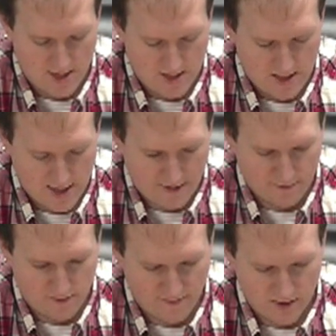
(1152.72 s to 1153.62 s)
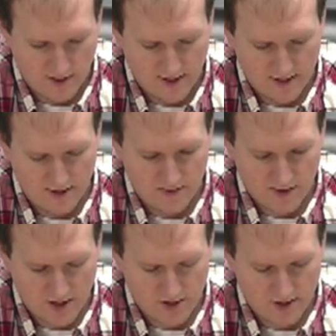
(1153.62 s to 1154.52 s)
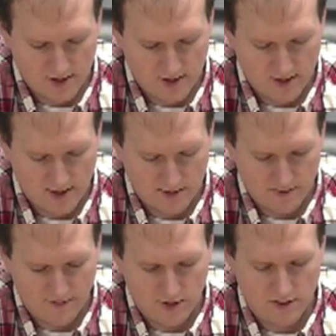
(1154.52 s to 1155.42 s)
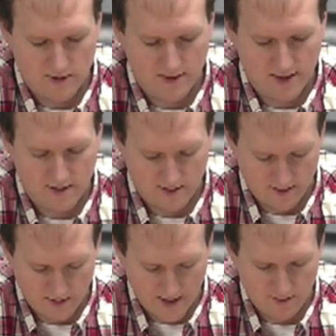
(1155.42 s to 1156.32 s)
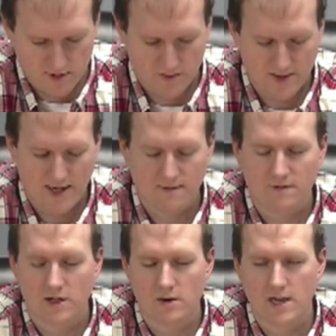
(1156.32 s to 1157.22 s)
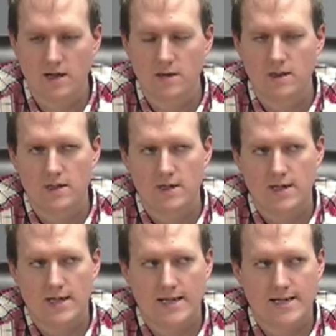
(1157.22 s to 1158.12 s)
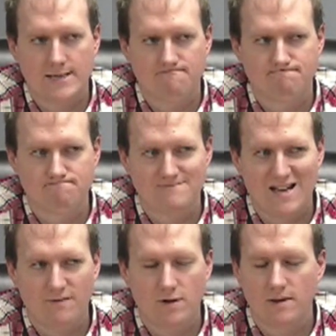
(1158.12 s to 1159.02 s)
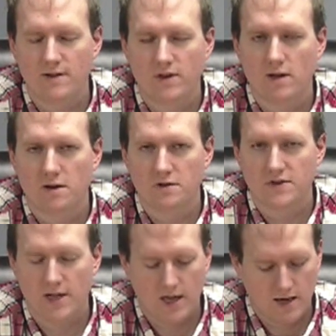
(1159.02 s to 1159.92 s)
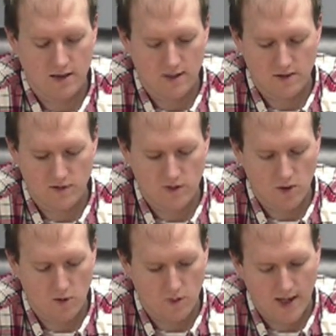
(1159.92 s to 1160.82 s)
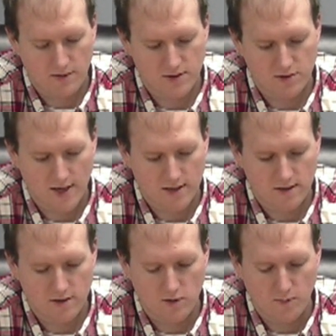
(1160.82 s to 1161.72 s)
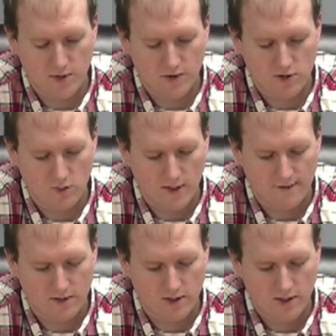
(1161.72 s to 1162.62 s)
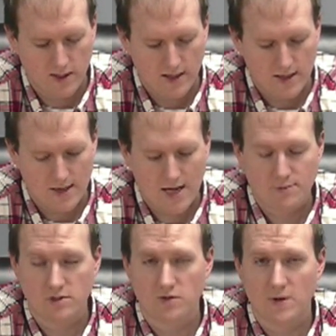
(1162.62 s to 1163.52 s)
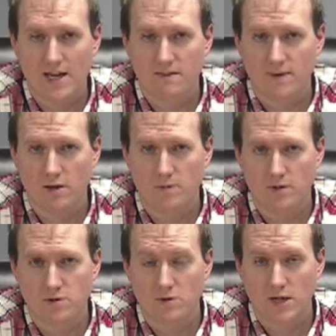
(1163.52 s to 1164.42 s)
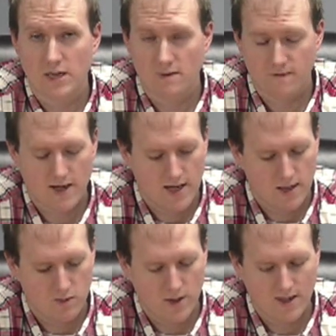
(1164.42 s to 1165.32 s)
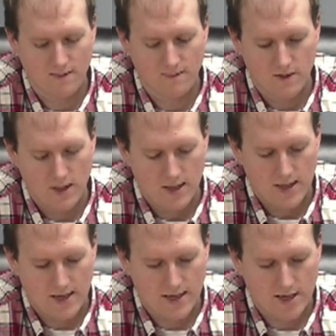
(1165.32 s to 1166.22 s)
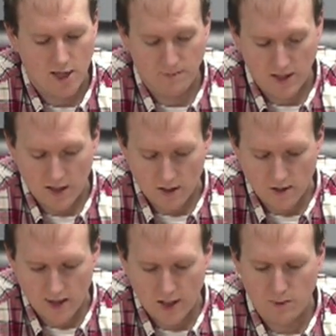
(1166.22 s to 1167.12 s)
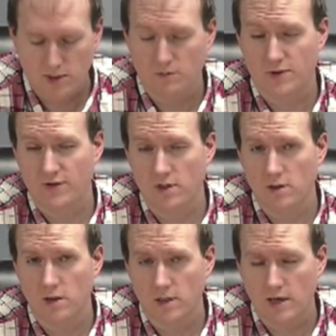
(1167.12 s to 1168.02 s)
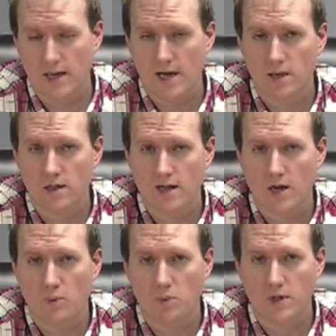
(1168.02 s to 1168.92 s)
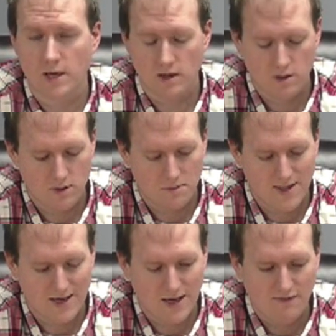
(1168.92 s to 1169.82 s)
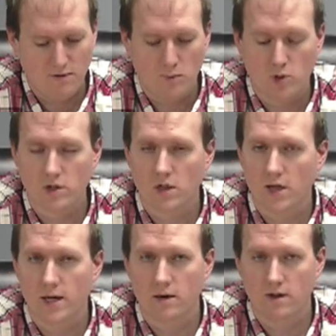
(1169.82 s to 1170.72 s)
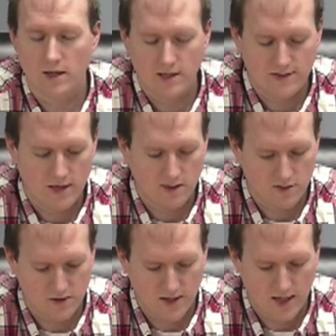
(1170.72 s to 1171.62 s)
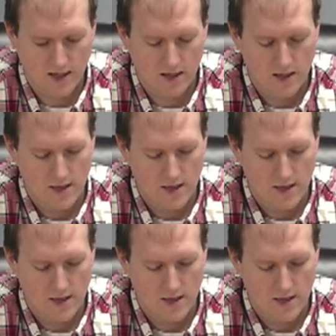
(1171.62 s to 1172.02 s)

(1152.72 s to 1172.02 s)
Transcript: After a very lengthy discussion, it was very clear that the language was not very easy to understand, and so I was directed to pursue whatever options we had available to clarify it, and we have updated our language, and we're still looking at what we can do to make it even more clear and easy to understand.